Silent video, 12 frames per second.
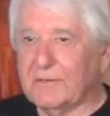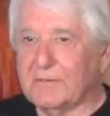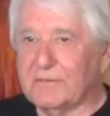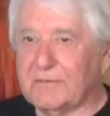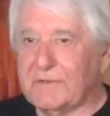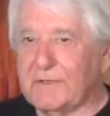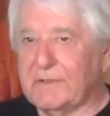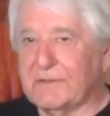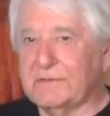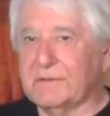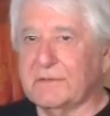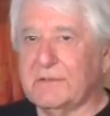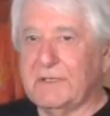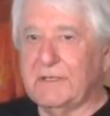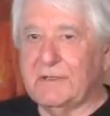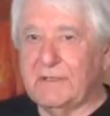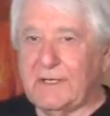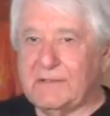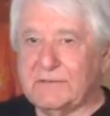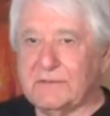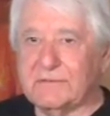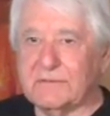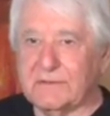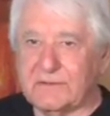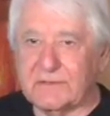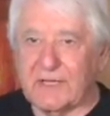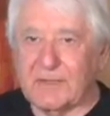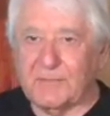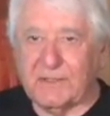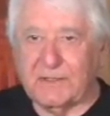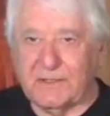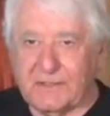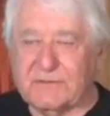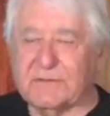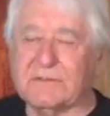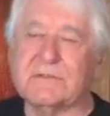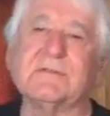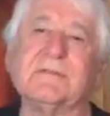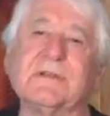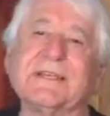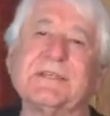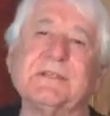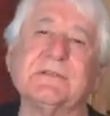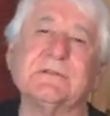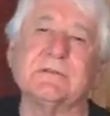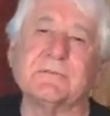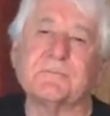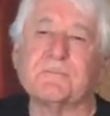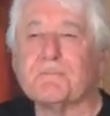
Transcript: all the various uh, ancient Islamic ancient civilizations.